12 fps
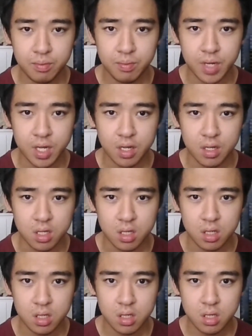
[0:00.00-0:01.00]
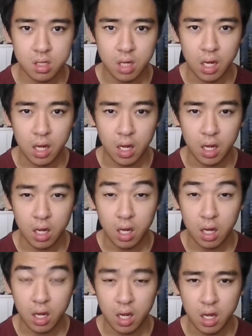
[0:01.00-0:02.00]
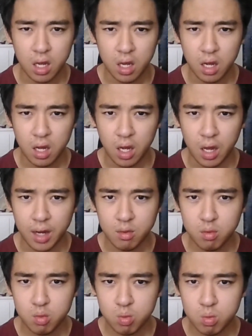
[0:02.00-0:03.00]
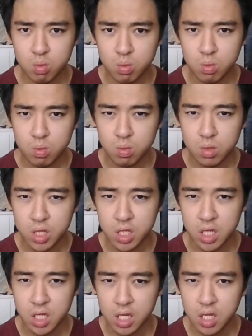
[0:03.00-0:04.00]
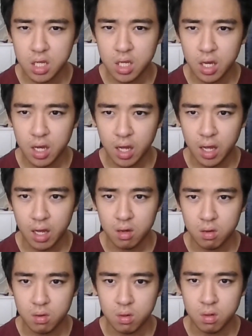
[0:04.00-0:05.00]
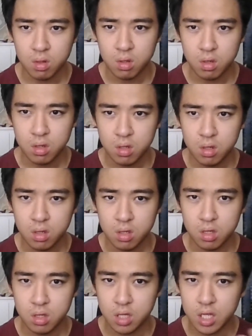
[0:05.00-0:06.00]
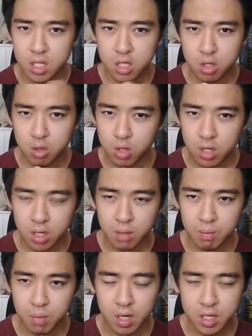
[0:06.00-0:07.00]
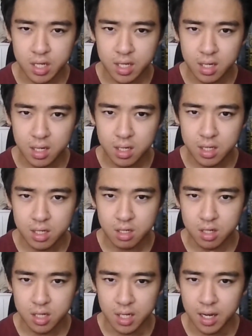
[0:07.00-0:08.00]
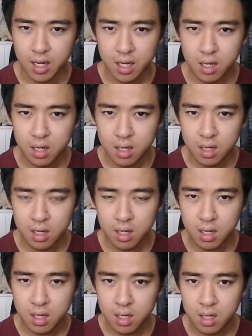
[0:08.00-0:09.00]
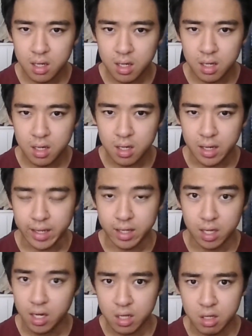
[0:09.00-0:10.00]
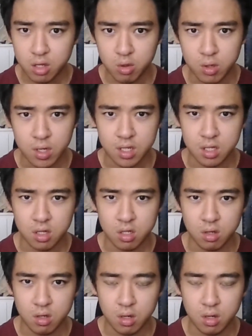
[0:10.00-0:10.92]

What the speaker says: Because I don't see how this unit in particular is gonna die. Like, the other unit is also